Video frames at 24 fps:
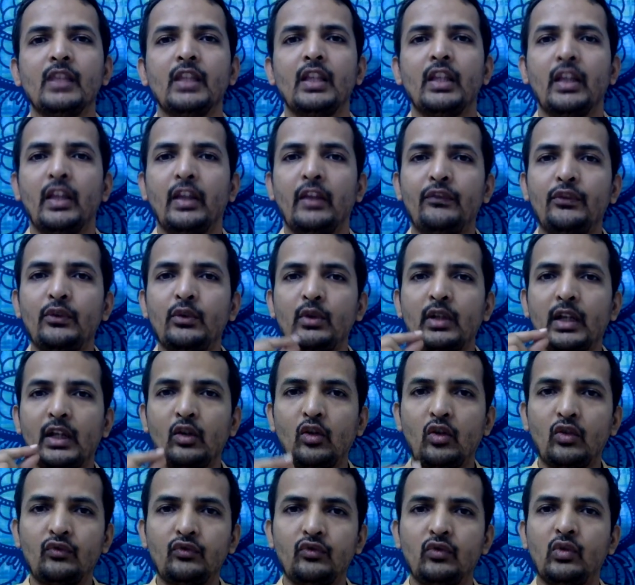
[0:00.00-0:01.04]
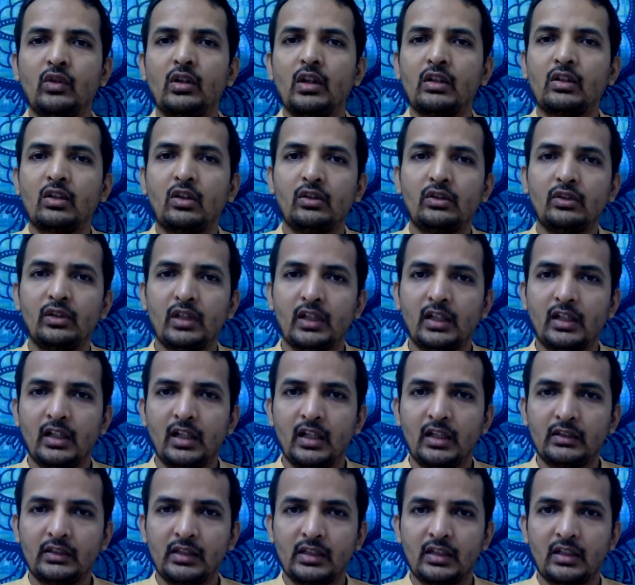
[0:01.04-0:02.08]
If you cannot focus on your
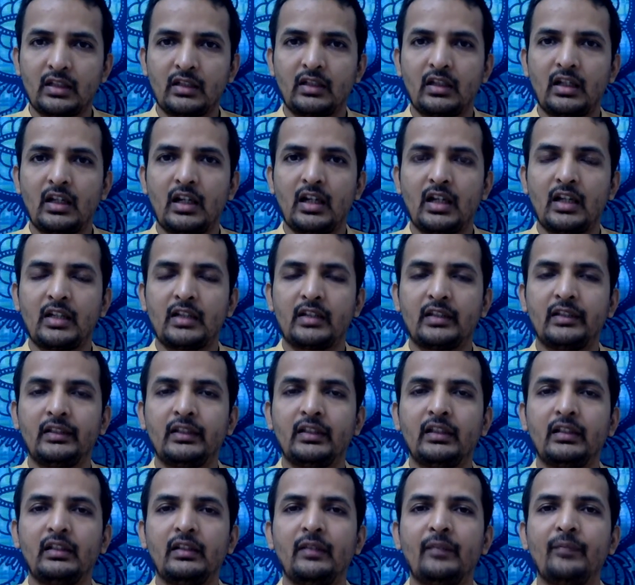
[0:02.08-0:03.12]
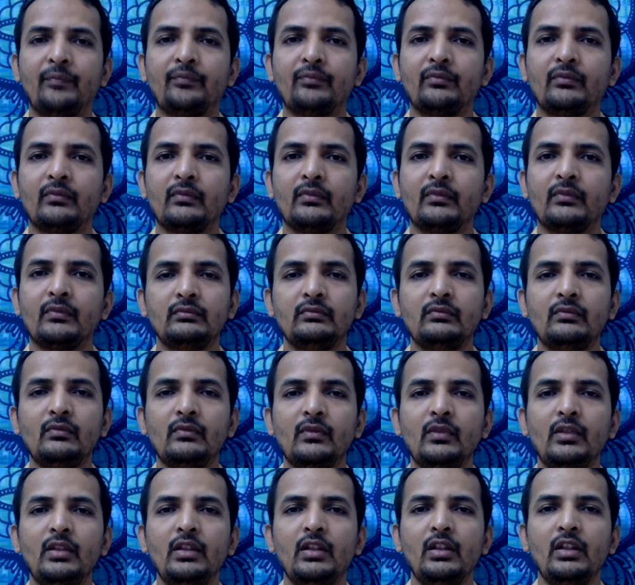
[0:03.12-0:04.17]
Anahata Chakra, heart center,
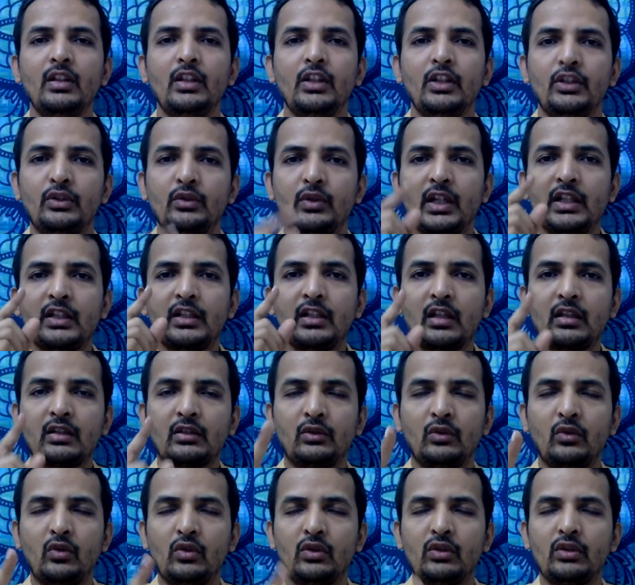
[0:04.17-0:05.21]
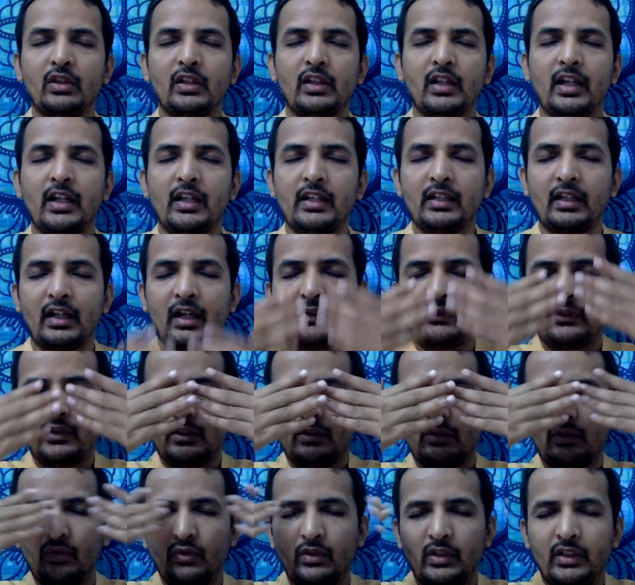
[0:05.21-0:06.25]
you can just close your eyes, and after
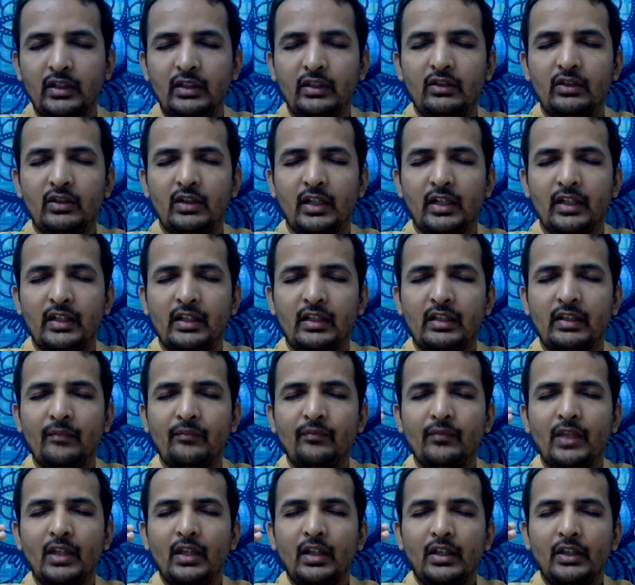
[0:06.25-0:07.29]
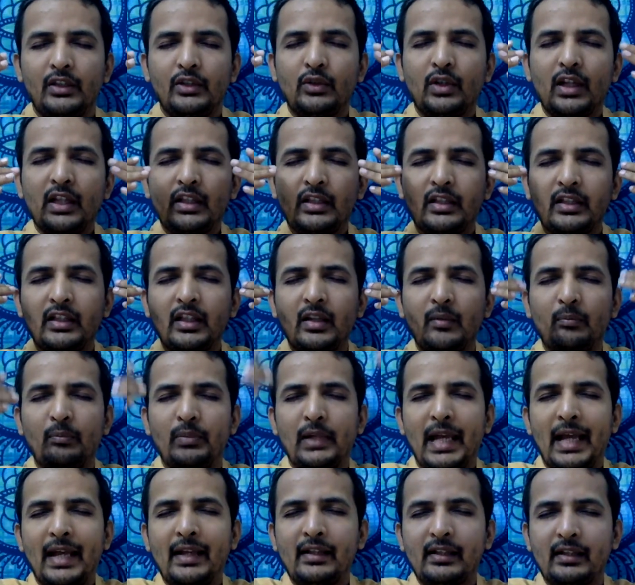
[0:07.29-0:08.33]
closing your eyes, you can see a
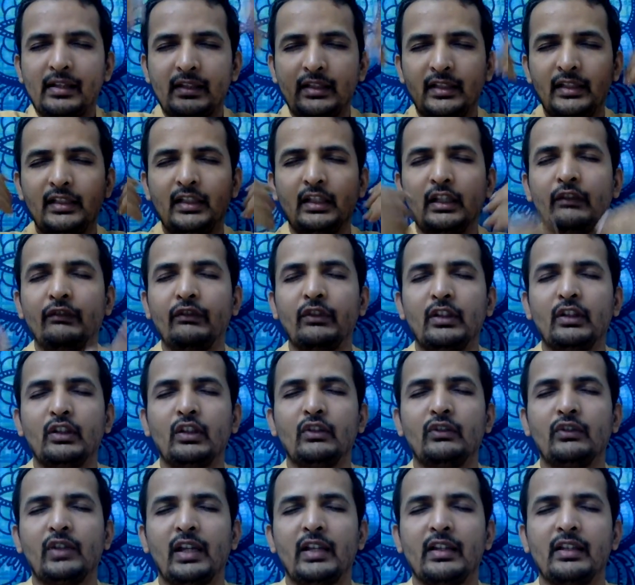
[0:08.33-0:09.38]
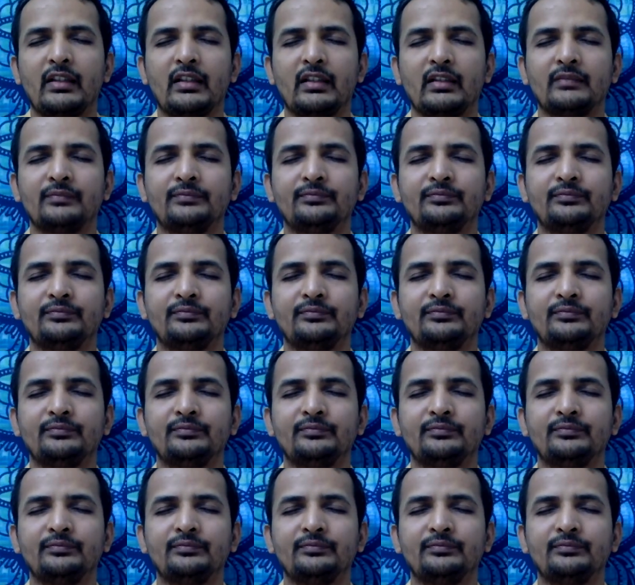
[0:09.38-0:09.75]
blank screen in front of eyes.